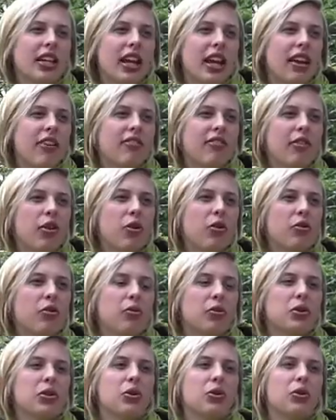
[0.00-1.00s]
can get involved
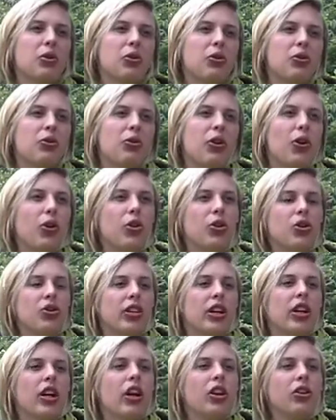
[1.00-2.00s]
with sort of
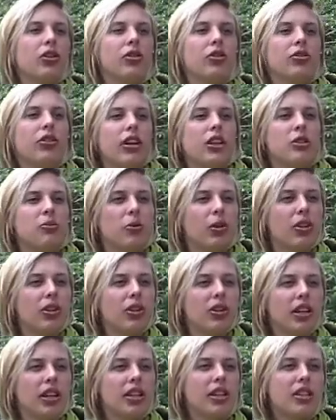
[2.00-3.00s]
ordering local veg
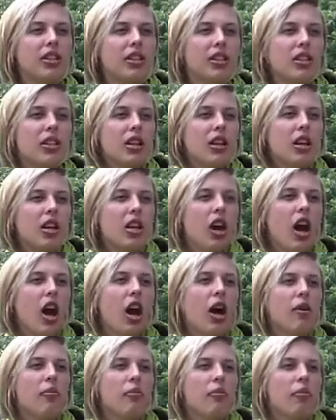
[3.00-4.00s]
boxes.
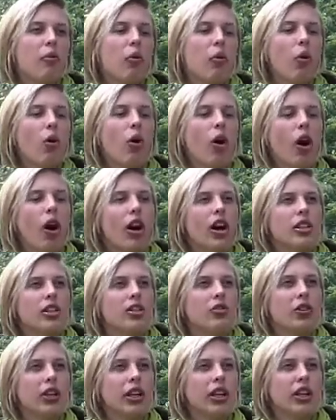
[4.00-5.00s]
Um, there's
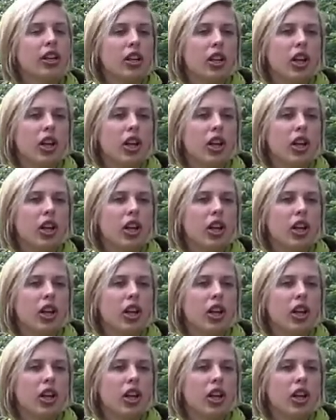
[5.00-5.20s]
a really